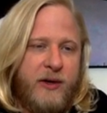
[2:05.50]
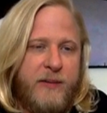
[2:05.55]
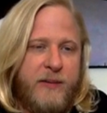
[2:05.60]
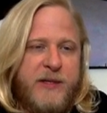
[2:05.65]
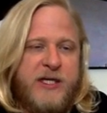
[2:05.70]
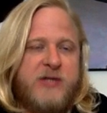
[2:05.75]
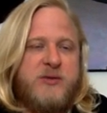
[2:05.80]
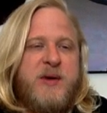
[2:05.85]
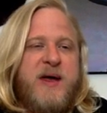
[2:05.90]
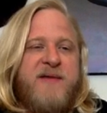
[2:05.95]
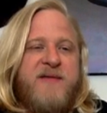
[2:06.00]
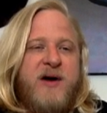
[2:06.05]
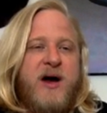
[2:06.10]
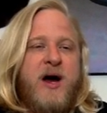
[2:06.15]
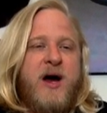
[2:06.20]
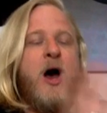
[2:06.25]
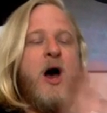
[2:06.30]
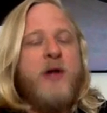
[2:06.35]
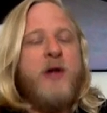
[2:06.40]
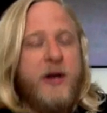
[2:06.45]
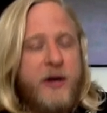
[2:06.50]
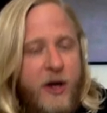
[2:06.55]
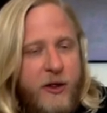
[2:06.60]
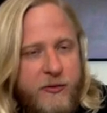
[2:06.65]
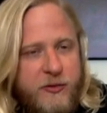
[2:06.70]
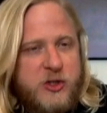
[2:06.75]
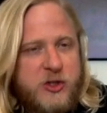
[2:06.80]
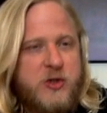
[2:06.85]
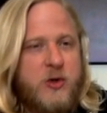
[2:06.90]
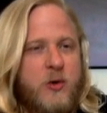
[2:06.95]
because we have
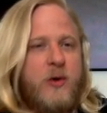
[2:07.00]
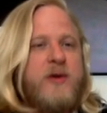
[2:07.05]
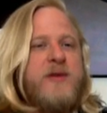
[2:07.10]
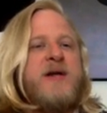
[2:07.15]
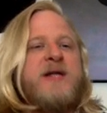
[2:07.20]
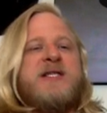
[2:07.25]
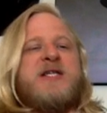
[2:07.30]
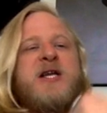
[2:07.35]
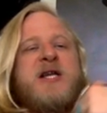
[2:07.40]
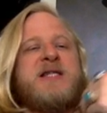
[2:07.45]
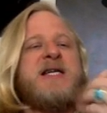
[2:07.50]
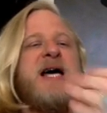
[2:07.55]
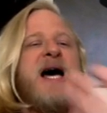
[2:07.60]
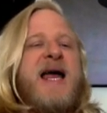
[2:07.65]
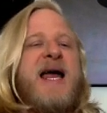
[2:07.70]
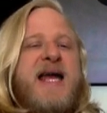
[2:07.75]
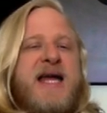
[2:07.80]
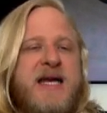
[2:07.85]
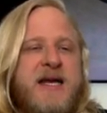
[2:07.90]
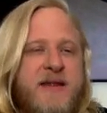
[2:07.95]
another story that is going to tie into